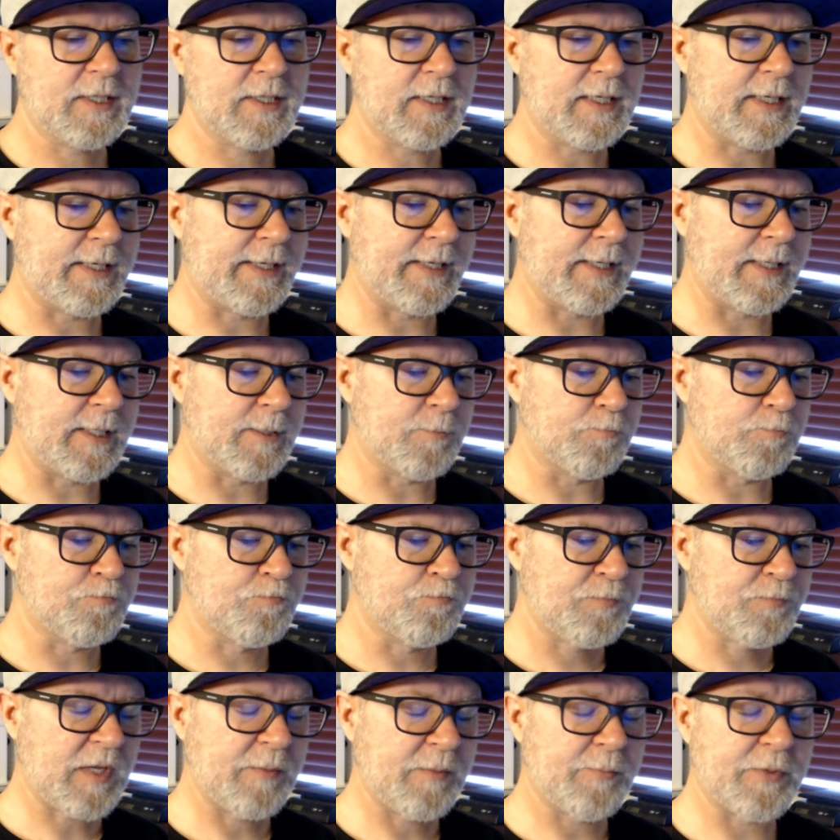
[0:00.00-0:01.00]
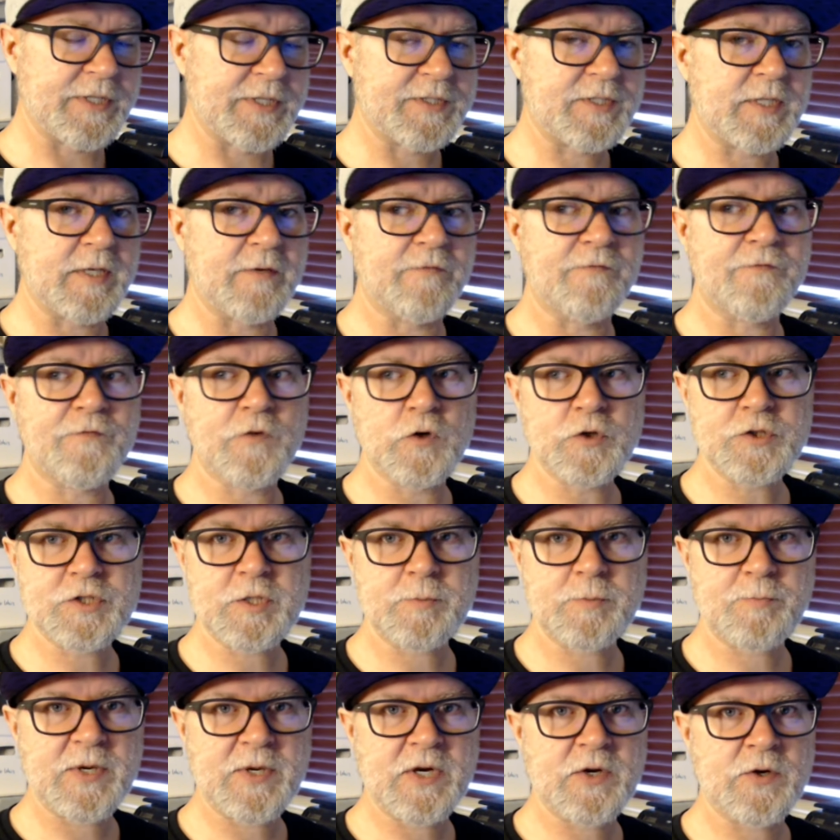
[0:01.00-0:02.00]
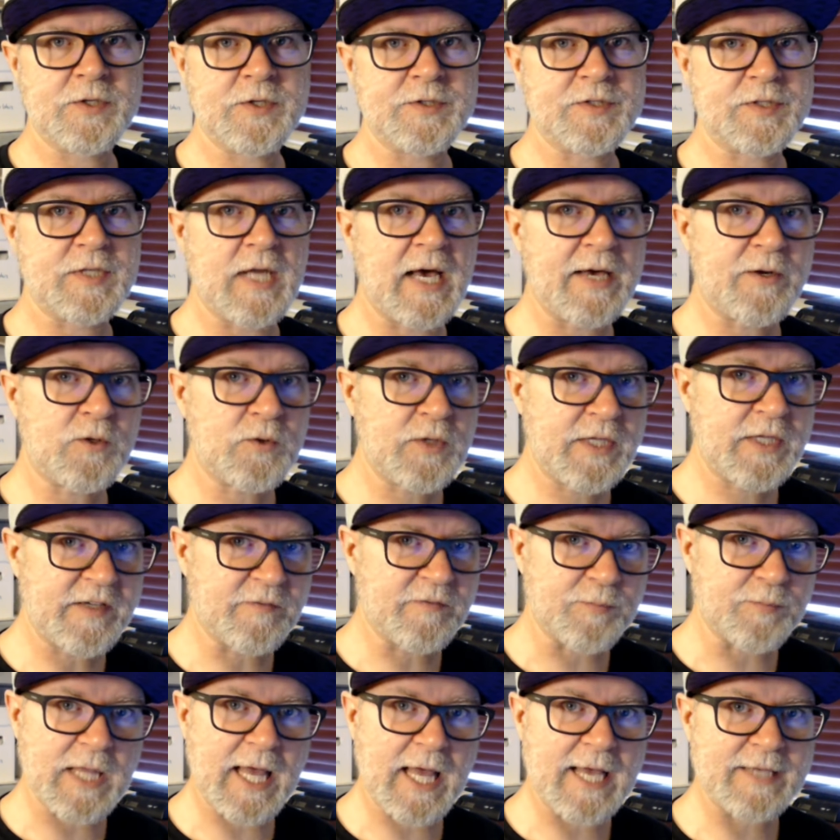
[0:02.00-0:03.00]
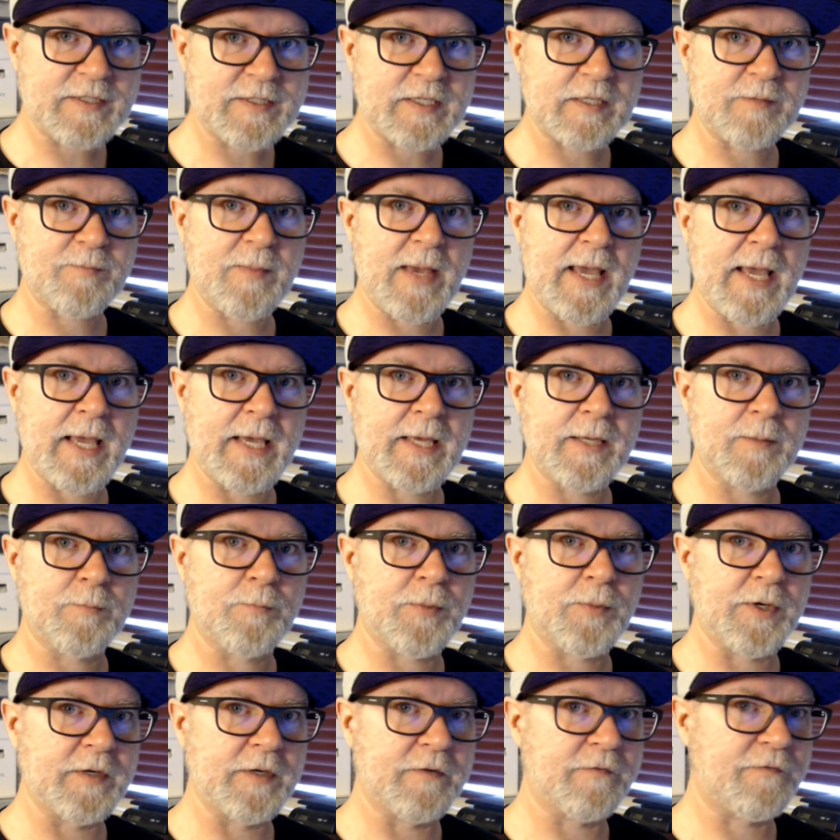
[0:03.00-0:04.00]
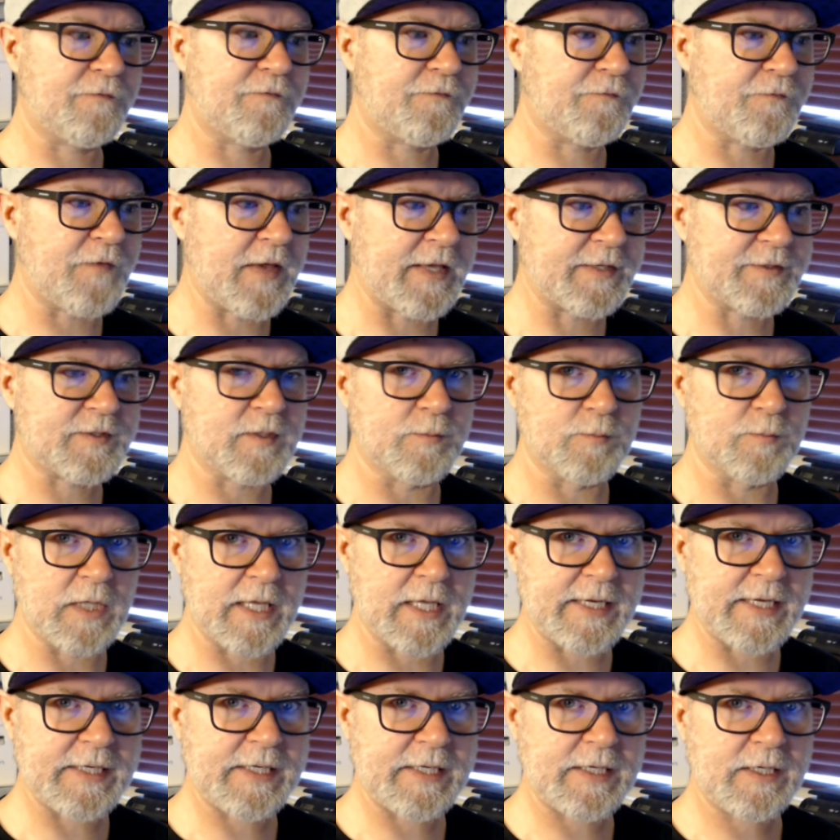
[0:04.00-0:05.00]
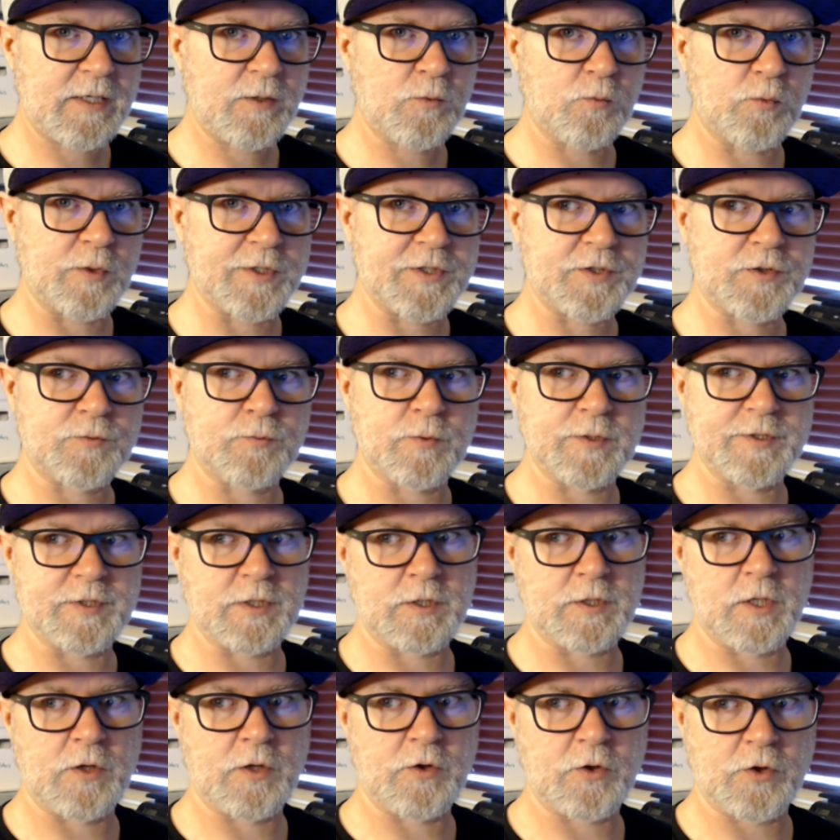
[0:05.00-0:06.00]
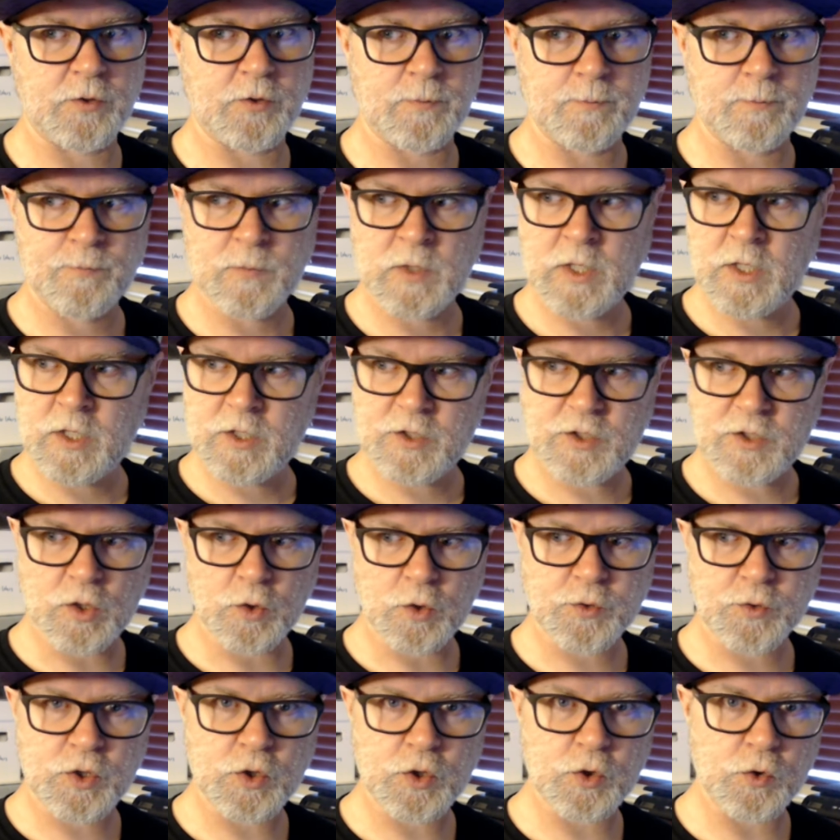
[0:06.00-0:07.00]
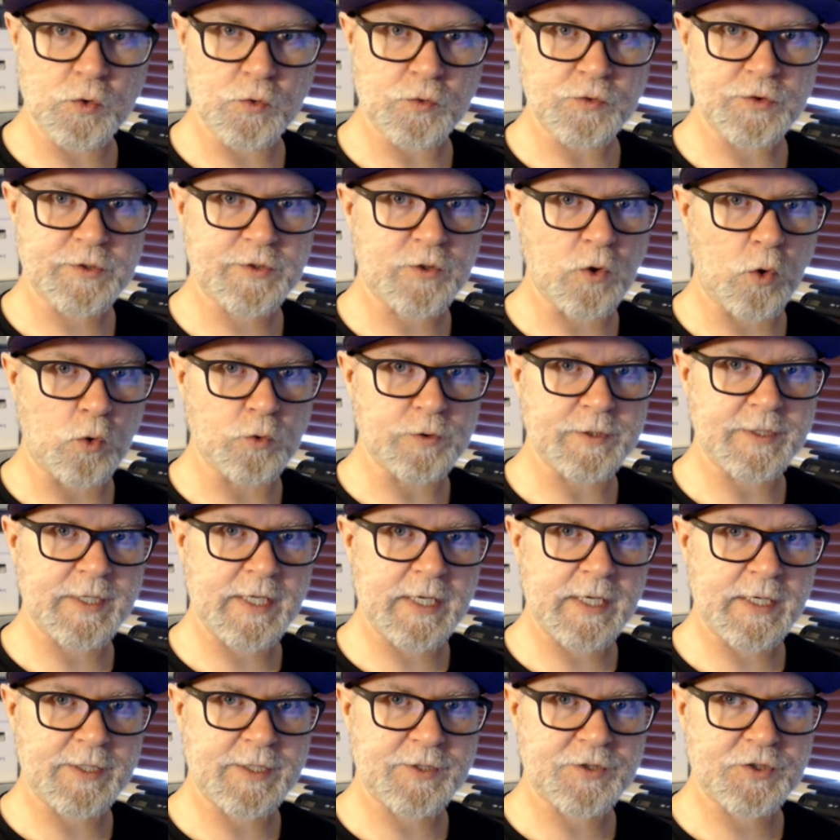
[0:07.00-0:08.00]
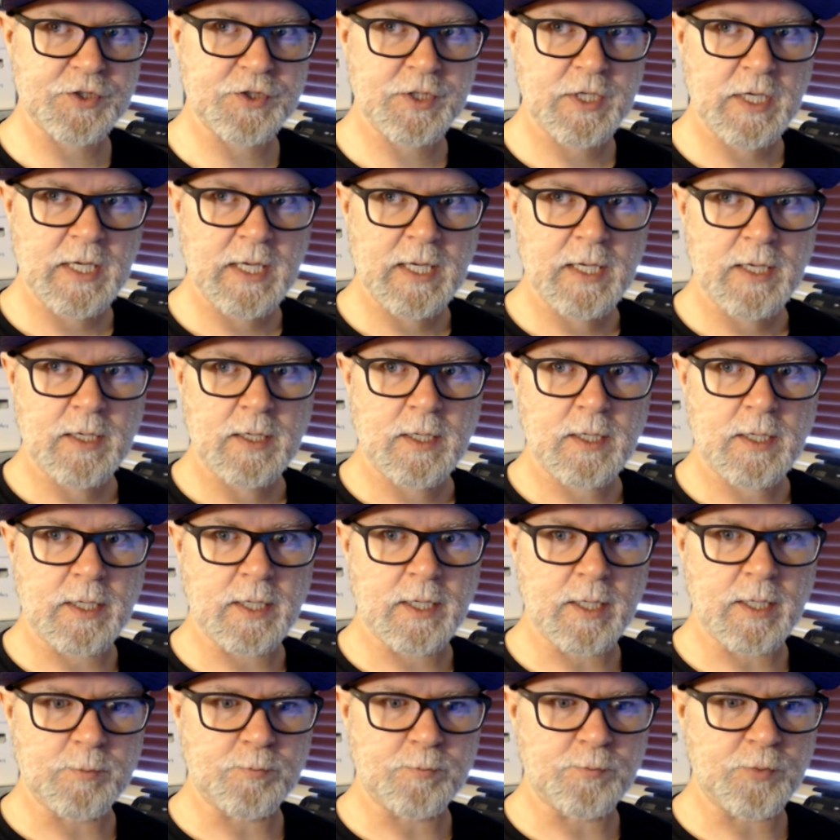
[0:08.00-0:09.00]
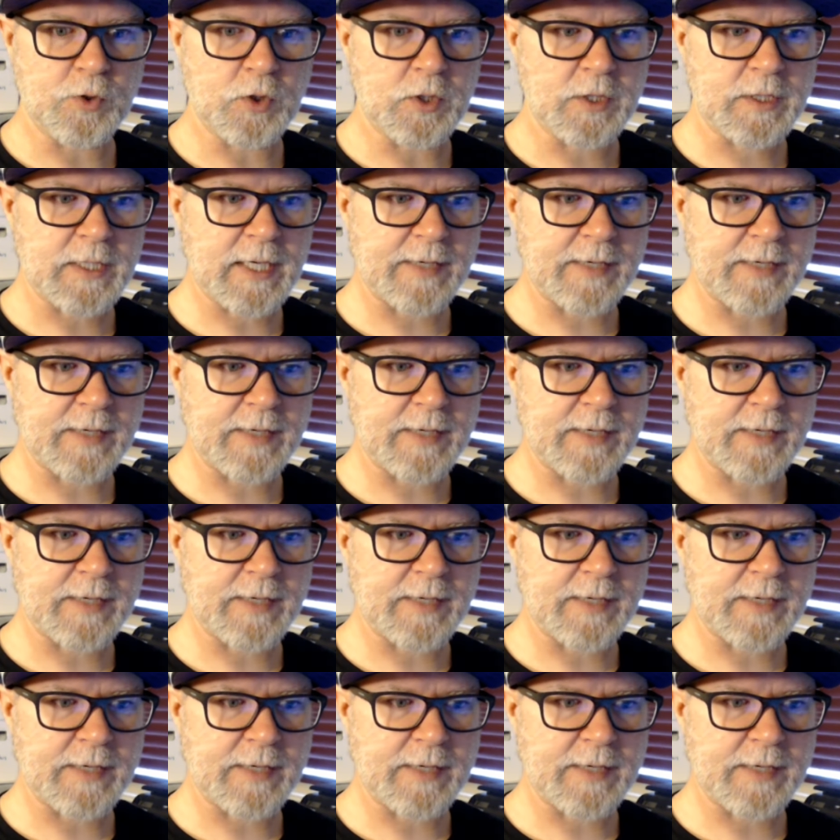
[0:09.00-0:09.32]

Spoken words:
But it's the first appearance not only of Plastic Man, but of Phantom Lady, which was another, huge Golden Age book.